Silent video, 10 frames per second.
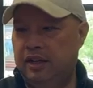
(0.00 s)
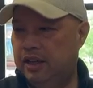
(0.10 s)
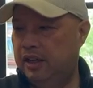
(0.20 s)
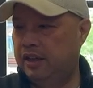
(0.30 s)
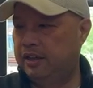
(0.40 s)

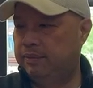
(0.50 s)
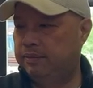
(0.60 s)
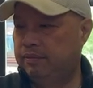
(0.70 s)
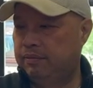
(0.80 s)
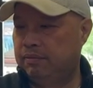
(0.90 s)

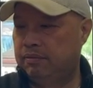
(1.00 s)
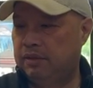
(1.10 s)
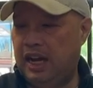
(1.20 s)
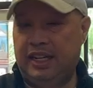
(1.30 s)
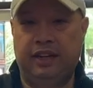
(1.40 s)

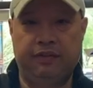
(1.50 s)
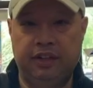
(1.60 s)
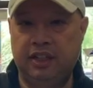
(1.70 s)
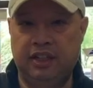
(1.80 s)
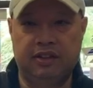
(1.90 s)
I definitely
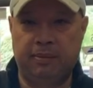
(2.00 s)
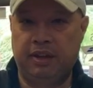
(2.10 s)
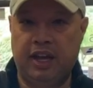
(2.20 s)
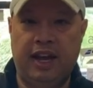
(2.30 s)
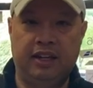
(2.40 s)
need some of
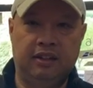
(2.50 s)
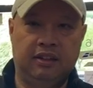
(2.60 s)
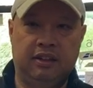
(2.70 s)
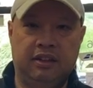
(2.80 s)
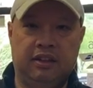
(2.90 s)
that
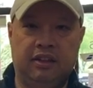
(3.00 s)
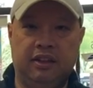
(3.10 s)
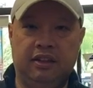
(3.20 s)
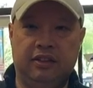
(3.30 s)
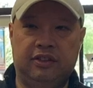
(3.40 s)

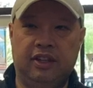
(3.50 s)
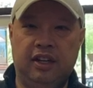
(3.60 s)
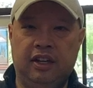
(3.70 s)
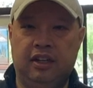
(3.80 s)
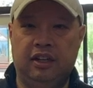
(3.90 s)
because
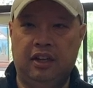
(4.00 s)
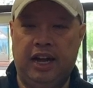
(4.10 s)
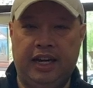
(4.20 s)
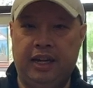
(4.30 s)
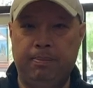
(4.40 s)

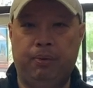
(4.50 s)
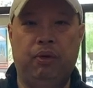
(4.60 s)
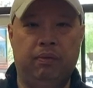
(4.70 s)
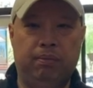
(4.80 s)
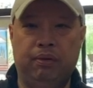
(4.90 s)
I get
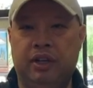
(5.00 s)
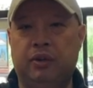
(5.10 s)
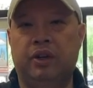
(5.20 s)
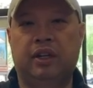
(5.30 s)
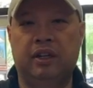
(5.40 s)
burned pretty
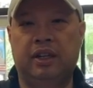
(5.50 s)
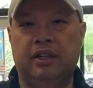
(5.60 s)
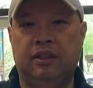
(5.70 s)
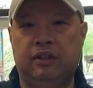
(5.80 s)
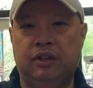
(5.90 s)
quickly.
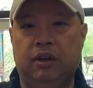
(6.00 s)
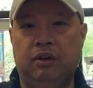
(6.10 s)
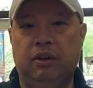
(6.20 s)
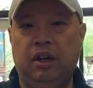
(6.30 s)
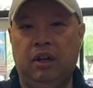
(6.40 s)

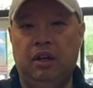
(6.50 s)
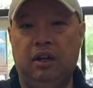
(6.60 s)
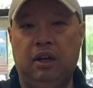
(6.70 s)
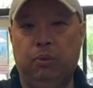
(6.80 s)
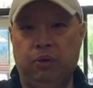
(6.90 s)
So
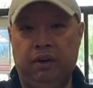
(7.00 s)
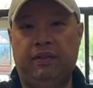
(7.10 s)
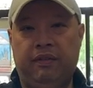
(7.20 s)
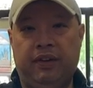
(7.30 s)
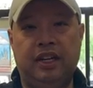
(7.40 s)
a word of
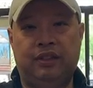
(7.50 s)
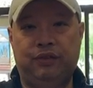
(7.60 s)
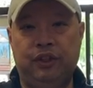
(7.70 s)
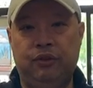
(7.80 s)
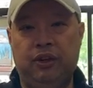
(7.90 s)
advice for
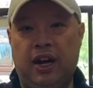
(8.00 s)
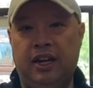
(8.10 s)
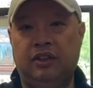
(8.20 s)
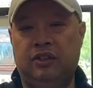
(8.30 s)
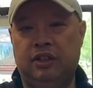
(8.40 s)
you
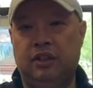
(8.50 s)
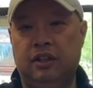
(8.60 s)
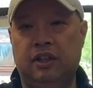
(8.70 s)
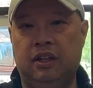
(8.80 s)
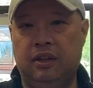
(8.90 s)
guys,
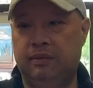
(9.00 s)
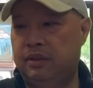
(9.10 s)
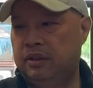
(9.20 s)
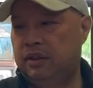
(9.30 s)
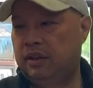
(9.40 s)

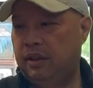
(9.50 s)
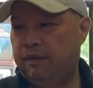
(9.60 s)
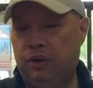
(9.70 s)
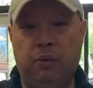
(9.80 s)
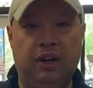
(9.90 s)
if
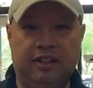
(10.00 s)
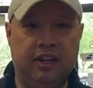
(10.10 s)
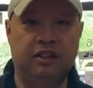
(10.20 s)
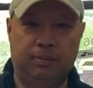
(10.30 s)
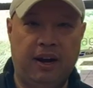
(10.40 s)
you don't want
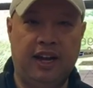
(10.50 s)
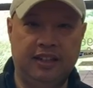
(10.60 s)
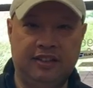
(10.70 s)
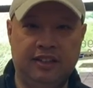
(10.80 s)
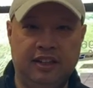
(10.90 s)

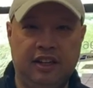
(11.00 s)
sunspots,